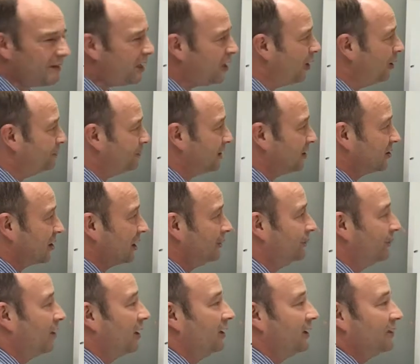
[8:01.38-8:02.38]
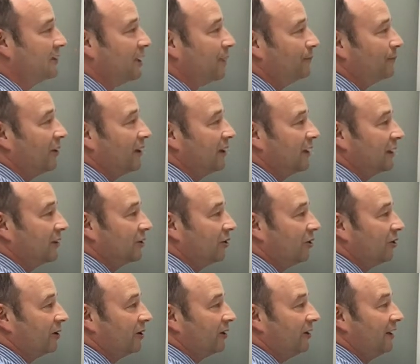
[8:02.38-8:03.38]
Up the top right hand
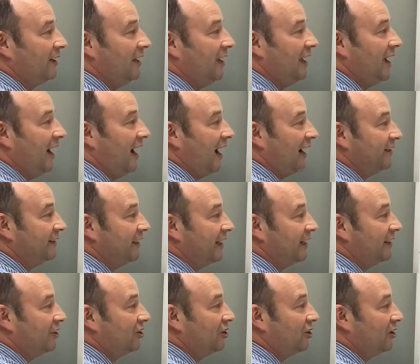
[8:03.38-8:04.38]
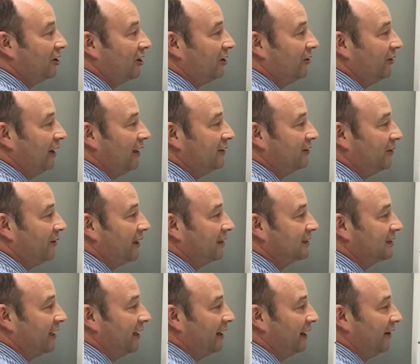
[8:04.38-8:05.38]
corner. And then colour in the
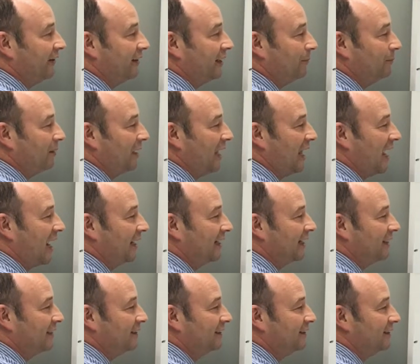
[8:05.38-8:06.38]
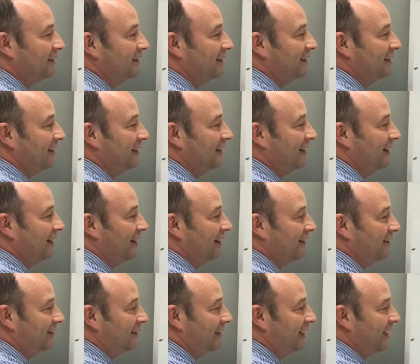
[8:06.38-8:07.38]
rest of that area black.
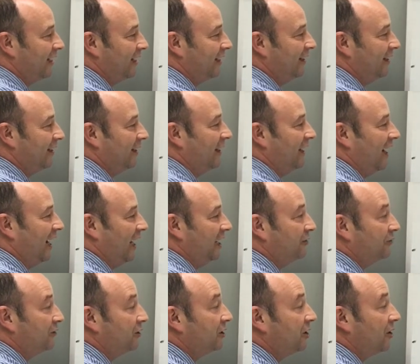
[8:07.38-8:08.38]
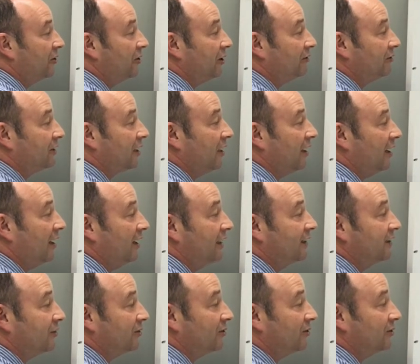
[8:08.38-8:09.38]
Okay. And if you're going over the
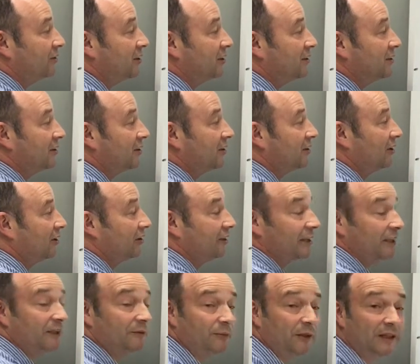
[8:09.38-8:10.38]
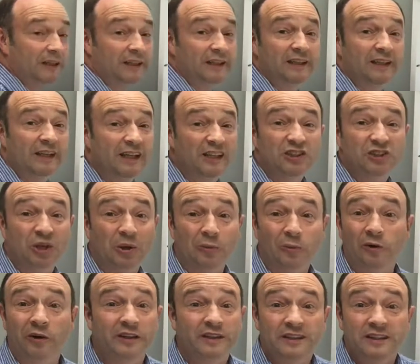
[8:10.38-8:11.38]
lines or if it doesn't look coloured in completely, don't
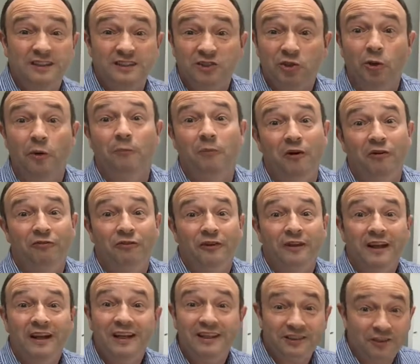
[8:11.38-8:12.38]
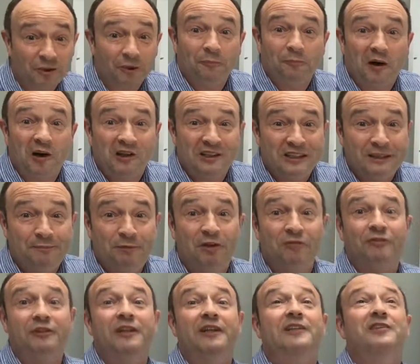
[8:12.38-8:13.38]
worry, this is your puffin. It's your bockety
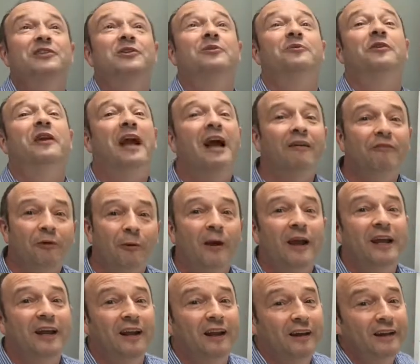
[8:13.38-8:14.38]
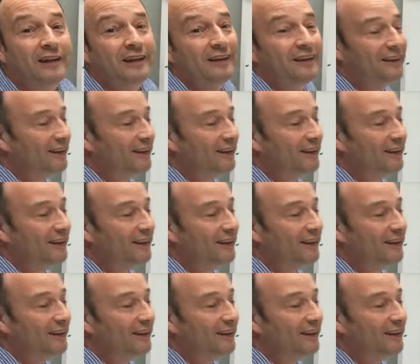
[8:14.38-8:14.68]
puffin. You can do it whatever way you like.